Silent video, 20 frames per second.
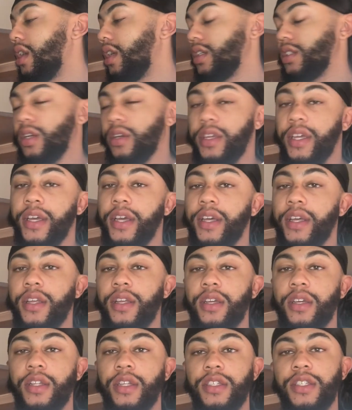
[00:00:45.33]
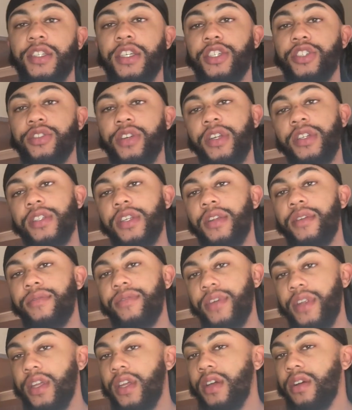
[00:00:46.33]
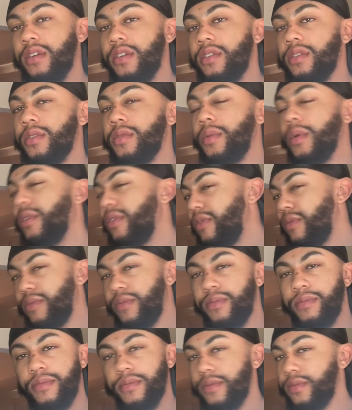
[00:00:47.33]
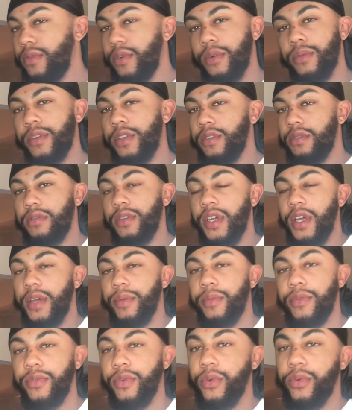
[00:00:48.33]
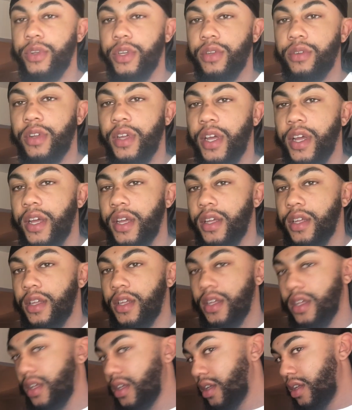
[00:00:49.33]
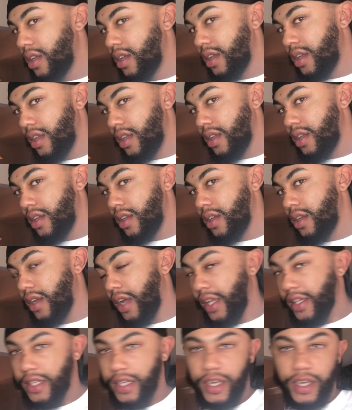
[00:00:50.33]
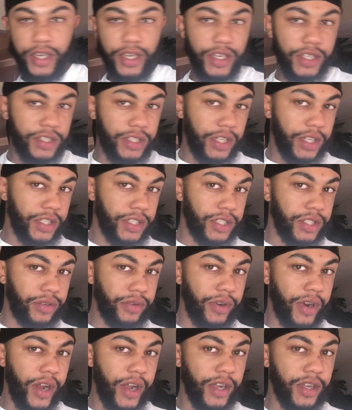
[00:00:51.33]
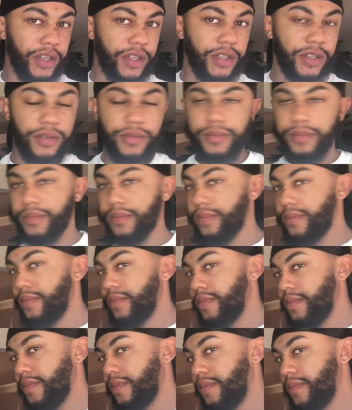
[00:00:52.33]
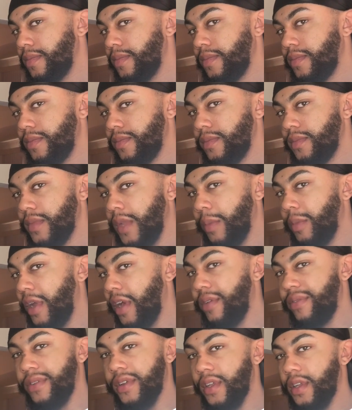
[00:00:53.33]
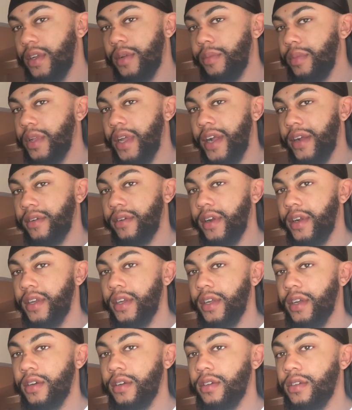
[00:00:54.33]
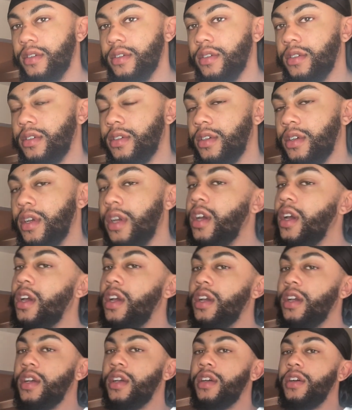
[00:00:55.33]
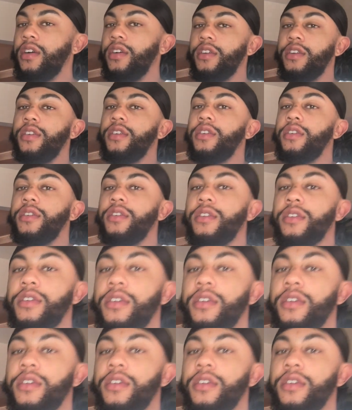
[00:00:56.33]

So yeah, let's get straight into the video. But before we do that, I think I gotta change the rag up. I'm not feeling the black right now. Hold on.